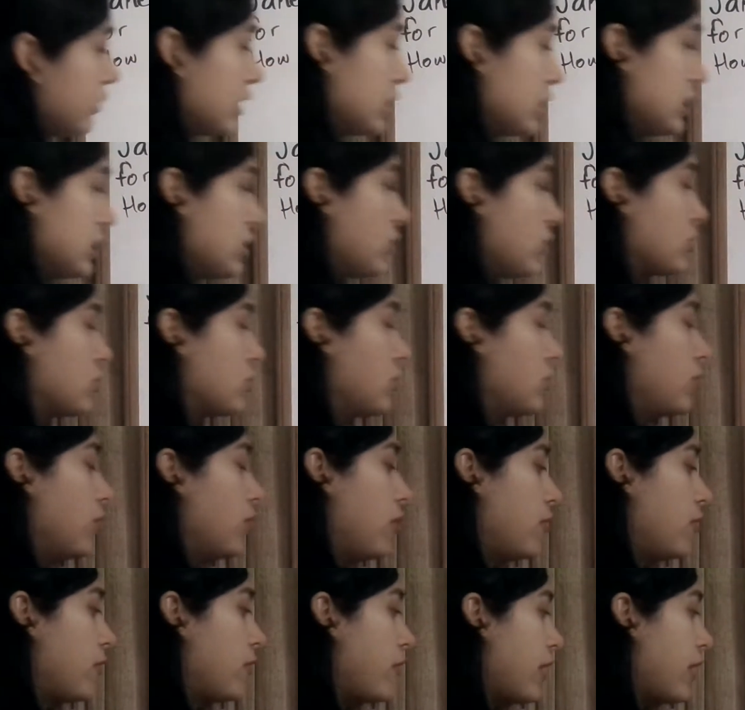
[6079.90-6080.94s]
this is also
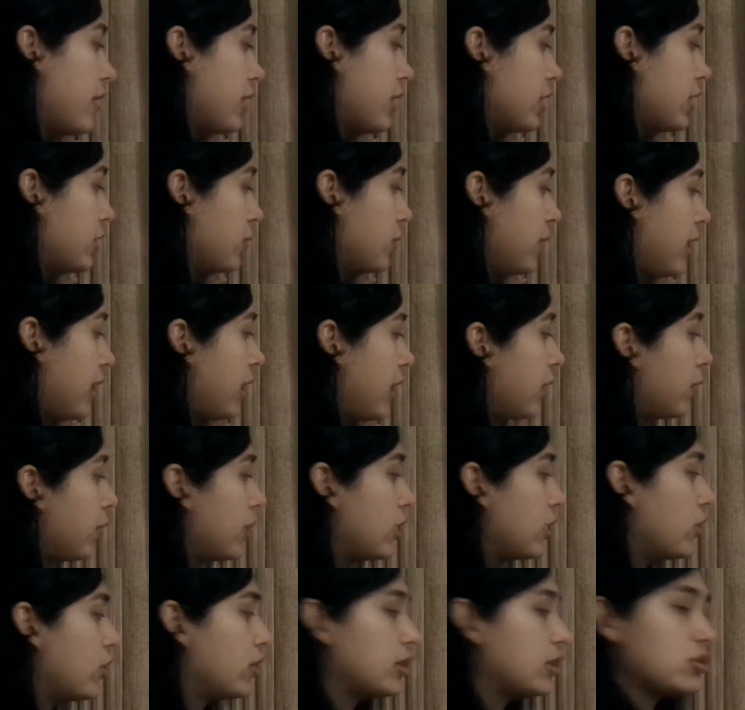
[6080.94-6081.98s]
a very good way.
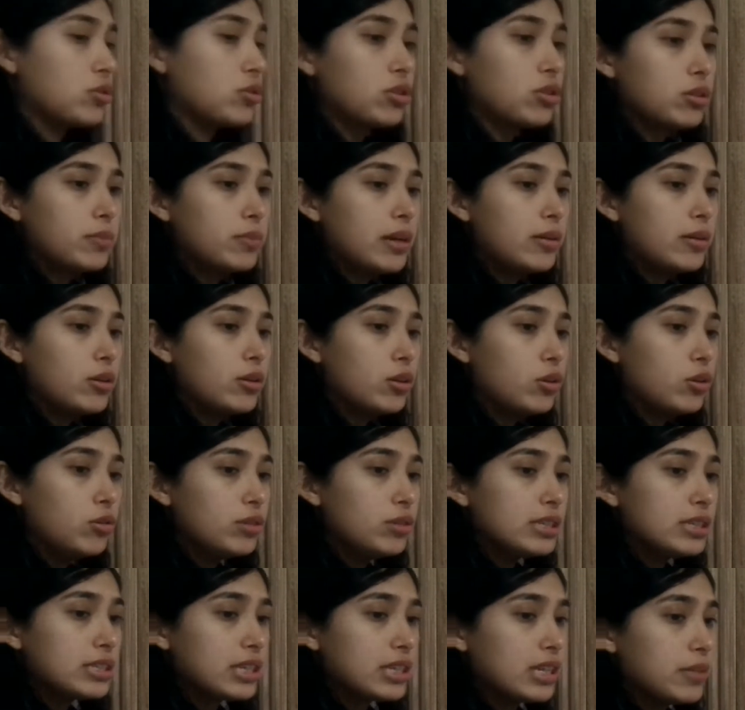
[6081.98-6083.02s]
We know that total amount
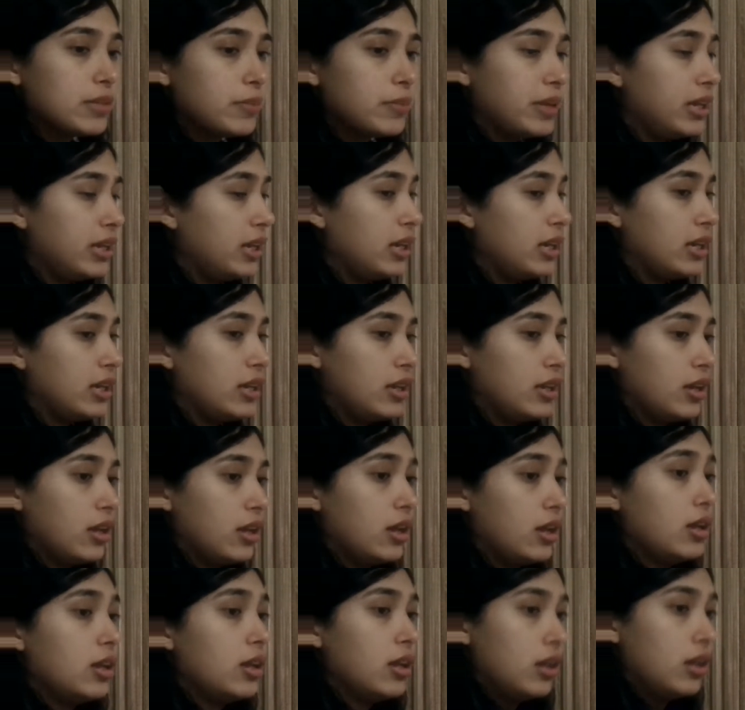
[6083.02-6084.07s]
owed is gonna be
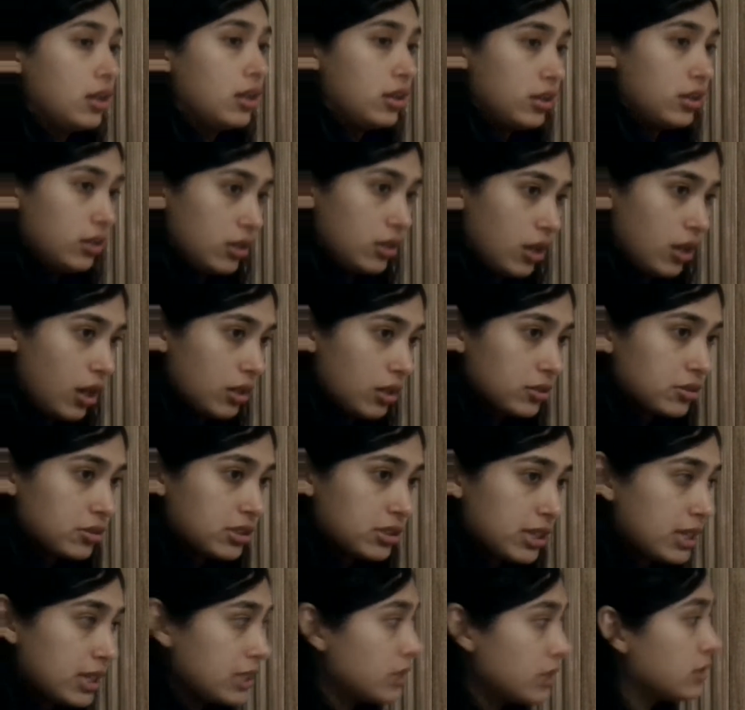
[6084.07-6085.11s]
in dollar
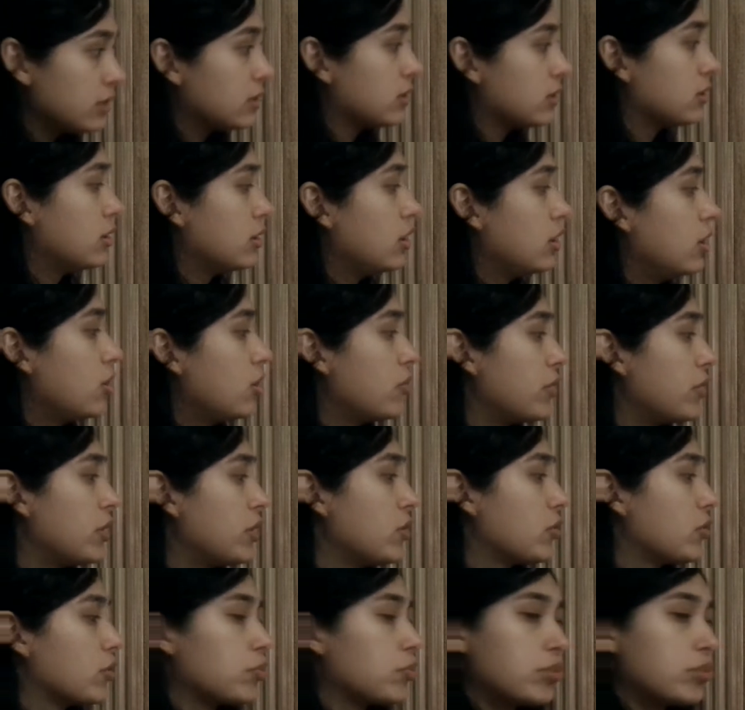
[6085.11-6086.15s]
signs. We
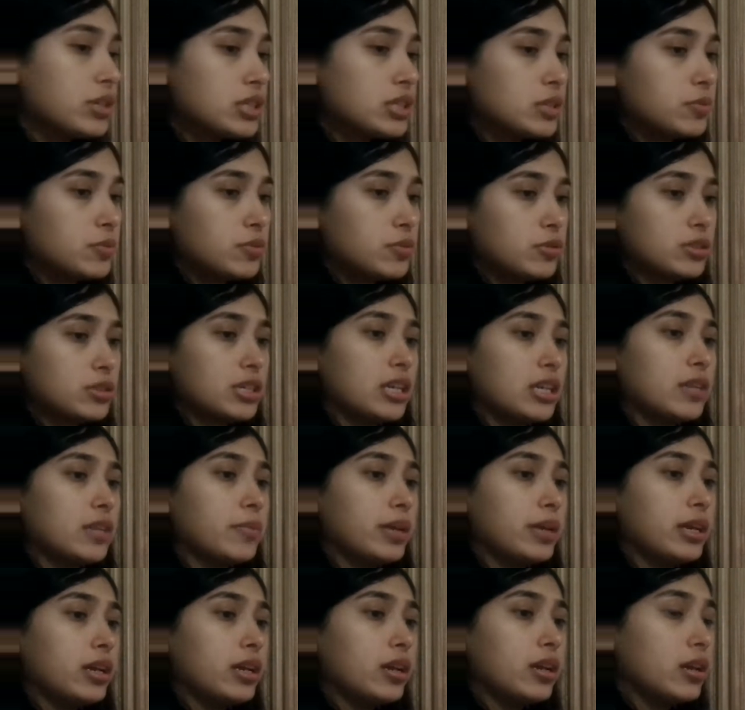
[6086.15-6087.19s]
know the principal is gonna
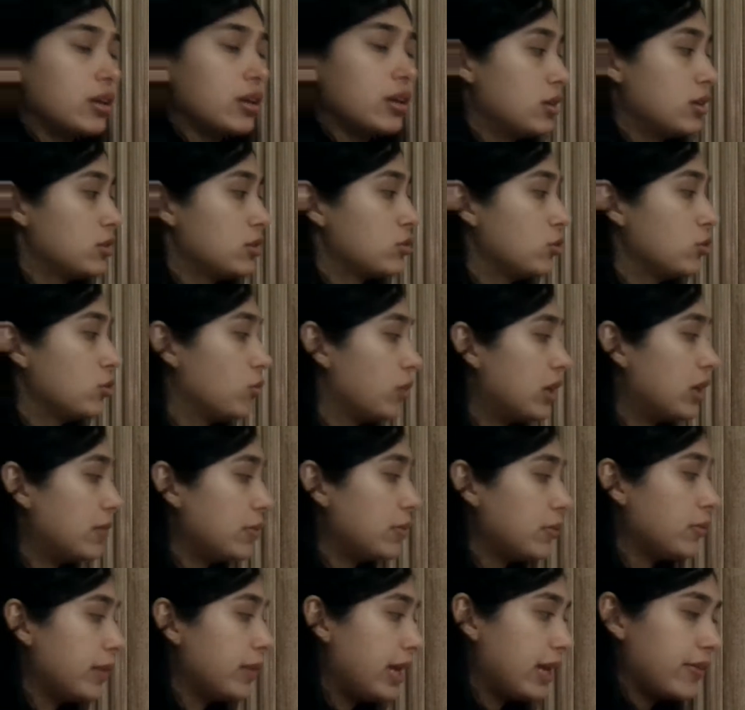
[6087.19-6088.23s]
be. So
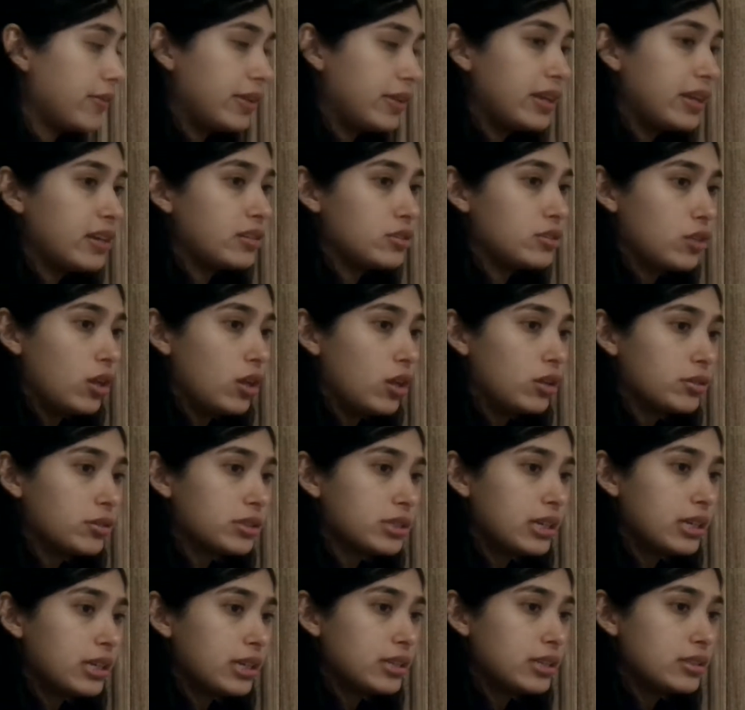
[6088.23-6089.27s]
whatever we have here, dollar
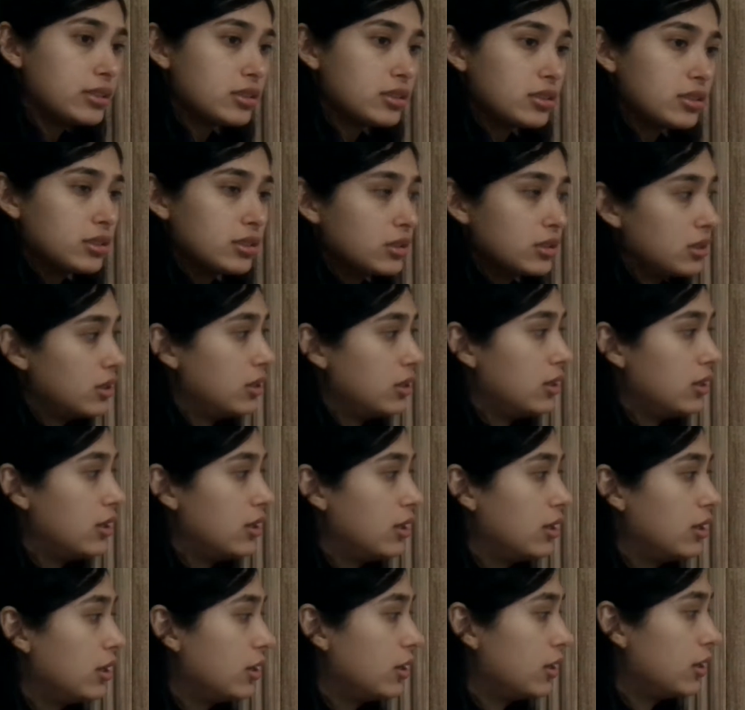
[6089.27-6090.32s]
signs,
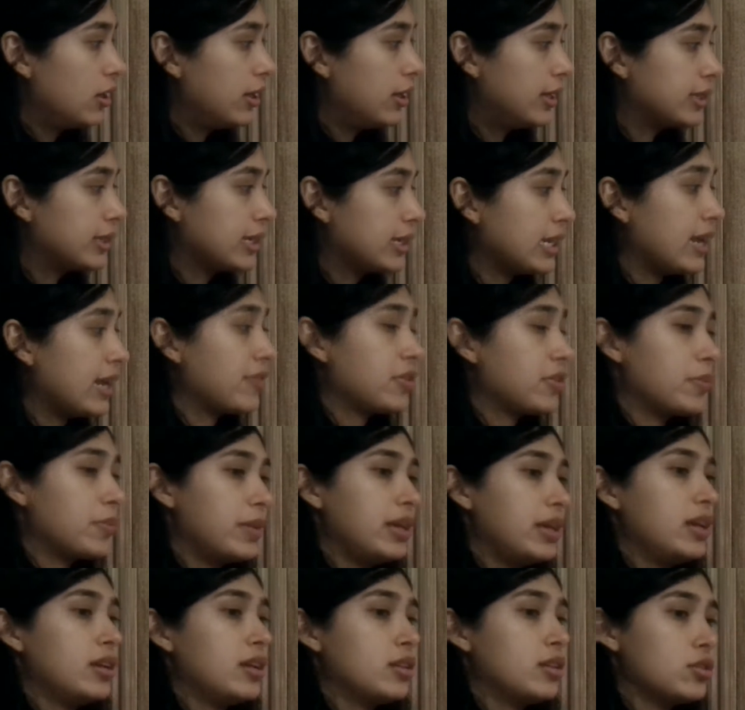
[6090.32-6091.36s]
is gonna have to
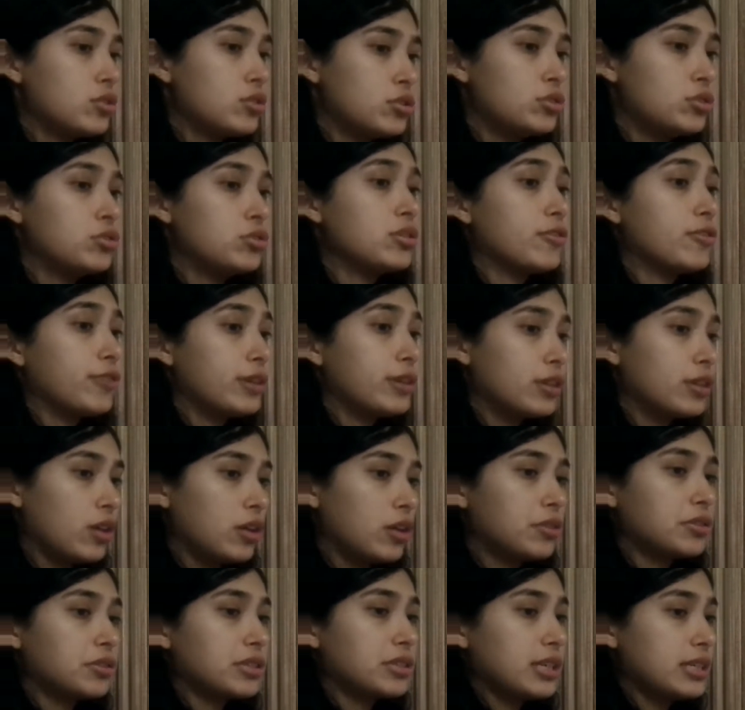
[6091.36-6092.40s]
be 2 different
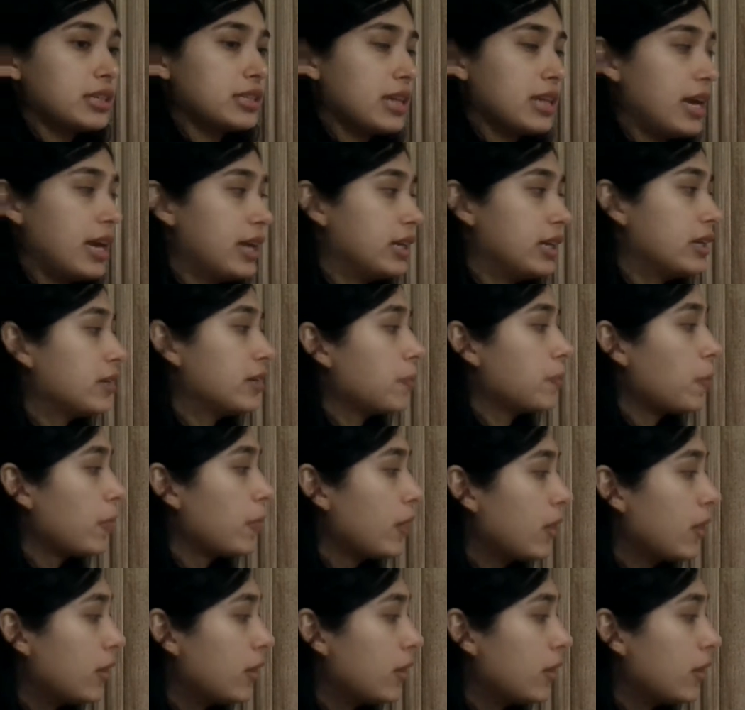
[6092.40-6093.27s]
dollar signs added.